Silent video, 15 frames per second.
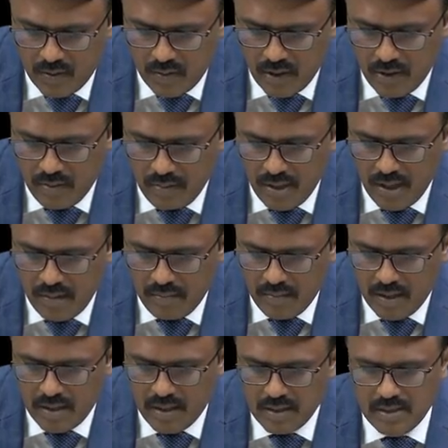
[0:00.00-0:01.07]
What do you mean
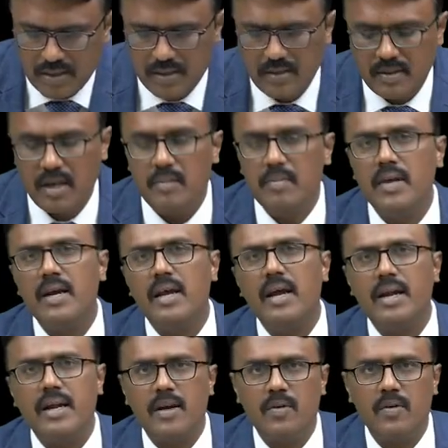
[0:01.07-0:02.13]
by this chemical
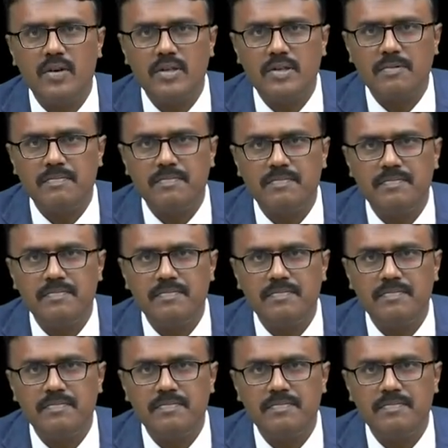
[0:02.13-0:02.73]
antagonism?